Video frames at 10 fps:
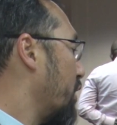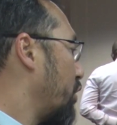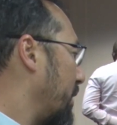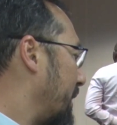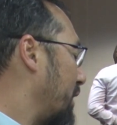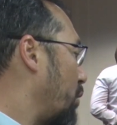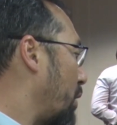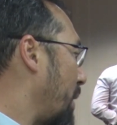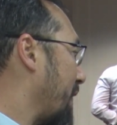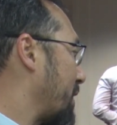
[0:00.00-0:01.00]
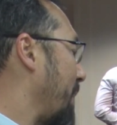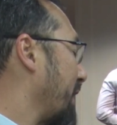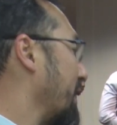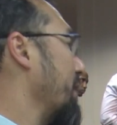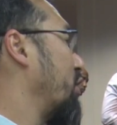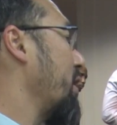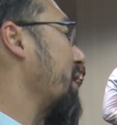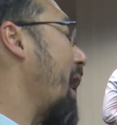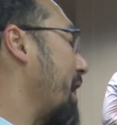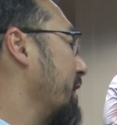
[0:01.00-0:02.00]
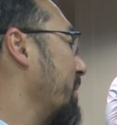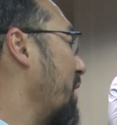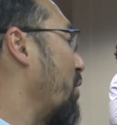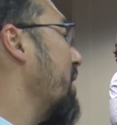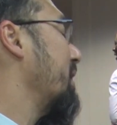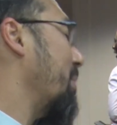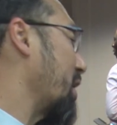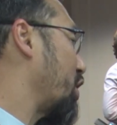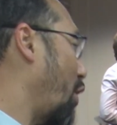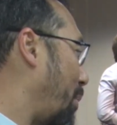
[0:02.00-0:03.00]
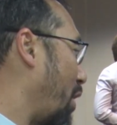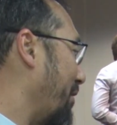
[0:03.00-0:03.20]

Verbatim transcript: So this is what we expected. Trinidad and Tobago is a mature